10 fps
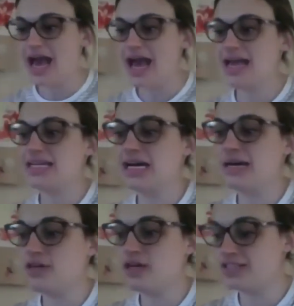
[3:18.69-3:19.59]
And
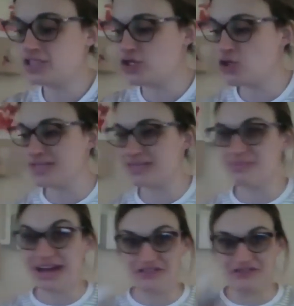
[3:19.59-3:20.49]
I'm going to use
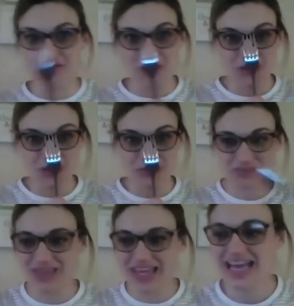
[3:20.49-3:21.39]
my fork.
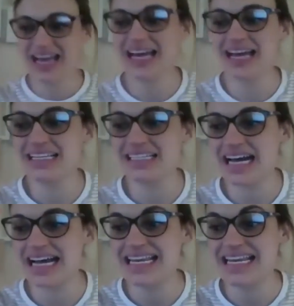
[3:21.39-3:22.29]
And
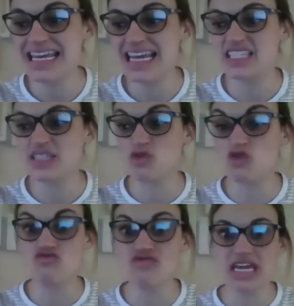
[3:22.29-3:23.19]
I need some
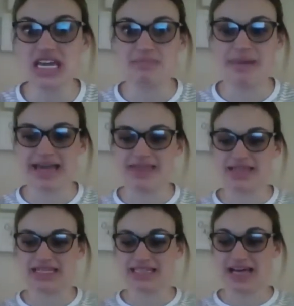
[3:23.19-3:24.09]
green paint
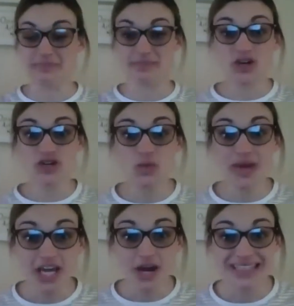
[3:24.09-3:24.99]
this time because
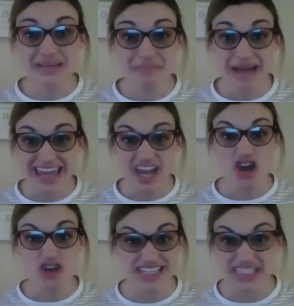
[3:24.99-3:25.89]
we're going to make
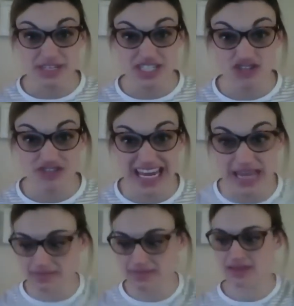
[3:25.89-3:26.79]
a Christmas
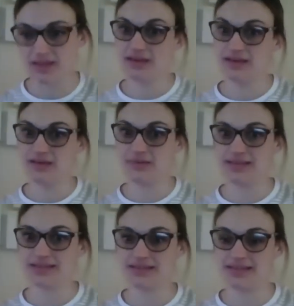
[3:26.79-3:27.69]
tree. How
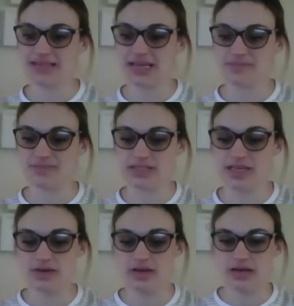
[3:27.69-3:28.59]
exciting.
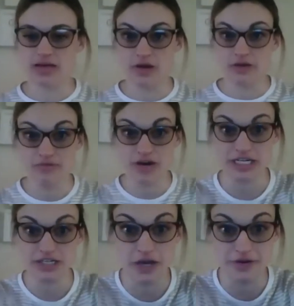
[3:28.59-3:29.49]
So, ready
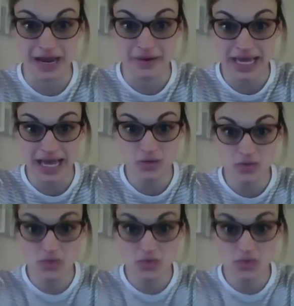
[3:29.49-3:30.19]
to go down again?